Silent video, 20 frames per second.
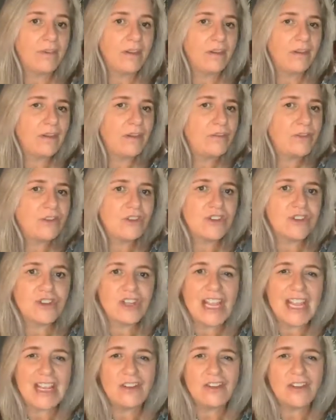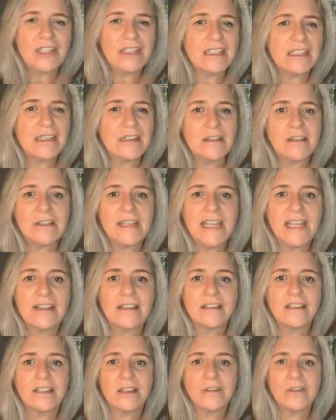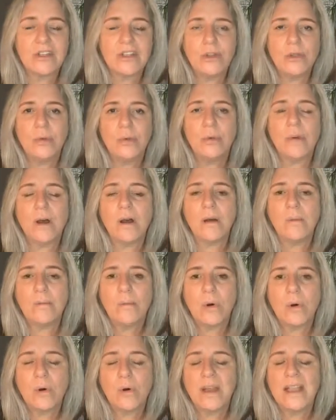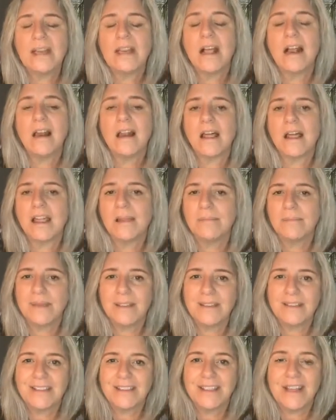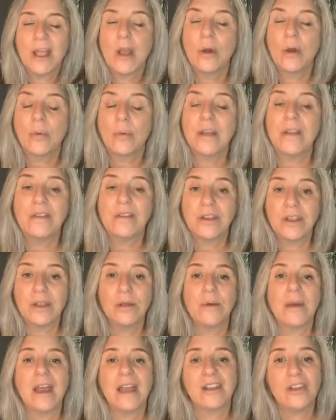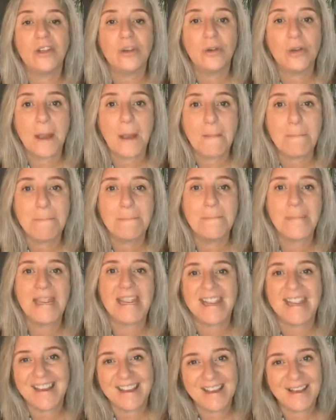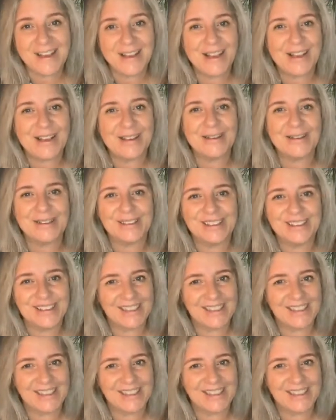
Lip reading: You know, just changing little things so that you are more in alignment with you and you can be you.